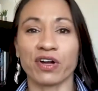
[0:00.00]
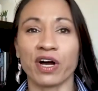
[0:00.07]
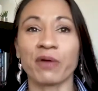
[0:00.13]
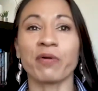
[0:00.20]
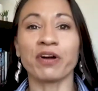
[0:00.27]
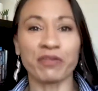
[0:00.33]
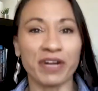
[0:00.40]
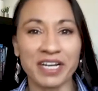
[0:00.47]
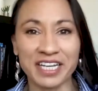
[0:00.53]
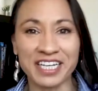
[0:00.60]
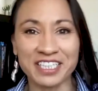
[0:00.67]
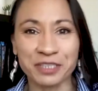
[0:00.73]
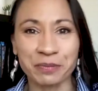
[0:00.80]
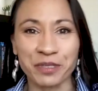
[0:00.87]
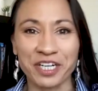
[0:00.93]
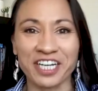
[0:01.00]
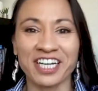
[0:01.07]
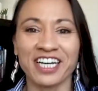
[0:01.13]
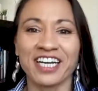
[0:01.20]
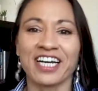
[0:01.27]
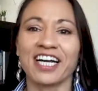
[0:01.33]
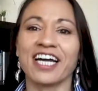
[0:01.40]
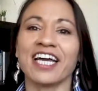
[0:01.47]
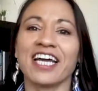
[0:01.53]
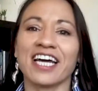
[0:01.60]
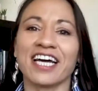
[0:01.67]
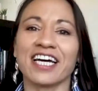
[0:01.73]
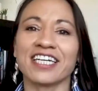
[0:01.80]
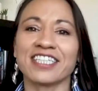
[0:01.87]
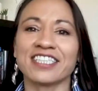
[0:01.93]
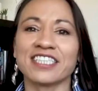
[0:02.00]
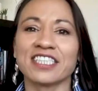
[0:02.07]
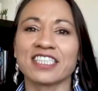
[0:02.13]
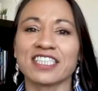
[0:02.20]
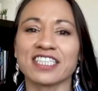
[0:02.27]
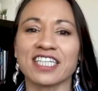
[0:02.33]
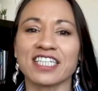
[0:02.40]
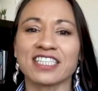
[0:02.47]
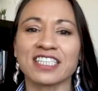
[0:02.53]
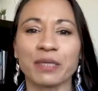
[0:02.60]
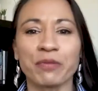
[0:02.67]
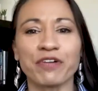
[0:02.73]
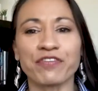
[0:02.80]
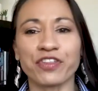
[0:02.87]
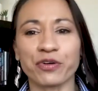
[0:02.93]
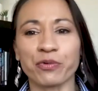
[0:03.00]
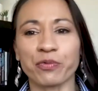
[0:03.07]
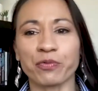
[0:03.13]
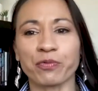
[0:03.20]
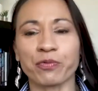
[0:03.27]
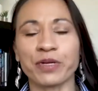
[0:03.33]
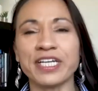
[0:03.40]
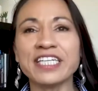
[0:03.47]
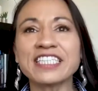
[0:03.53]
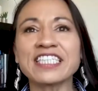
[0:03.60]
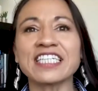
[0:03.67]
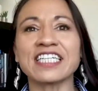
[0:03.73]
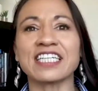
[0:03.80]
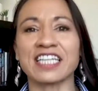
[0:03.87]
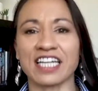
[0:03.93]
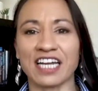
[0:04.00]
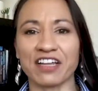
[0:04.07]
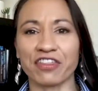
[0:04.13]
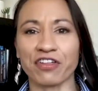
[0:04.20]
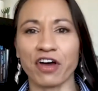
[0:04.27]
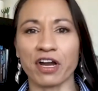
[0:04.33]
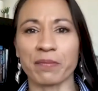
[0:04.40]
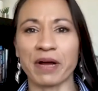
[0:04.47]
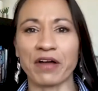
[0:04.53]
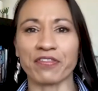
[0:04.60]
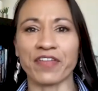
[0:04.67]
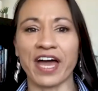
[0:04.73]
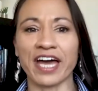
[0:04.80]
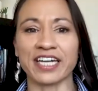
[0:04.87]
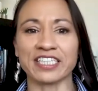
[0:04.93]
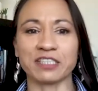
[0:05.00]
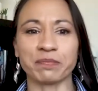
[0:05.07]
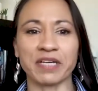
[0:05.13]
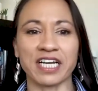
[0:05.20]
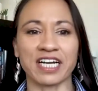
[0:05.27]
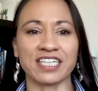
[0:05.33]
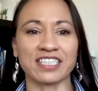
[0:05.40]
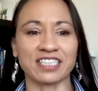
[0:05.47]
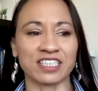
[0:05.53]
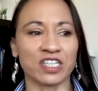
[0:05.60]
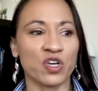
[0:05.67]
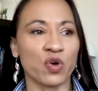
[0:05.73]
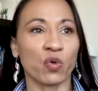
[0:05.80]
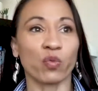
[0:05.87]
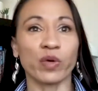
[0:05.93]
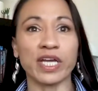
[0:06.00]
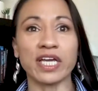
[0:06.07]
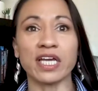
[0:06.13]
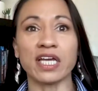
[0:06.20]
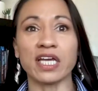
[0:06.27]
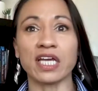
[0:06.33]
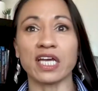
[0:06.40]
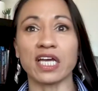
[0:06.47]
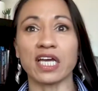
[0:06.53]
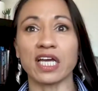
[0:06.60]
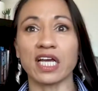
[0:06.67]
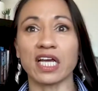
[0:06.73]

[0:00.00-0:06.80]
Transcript: I want to write a kids book. And some of the reason that I thought about that is because we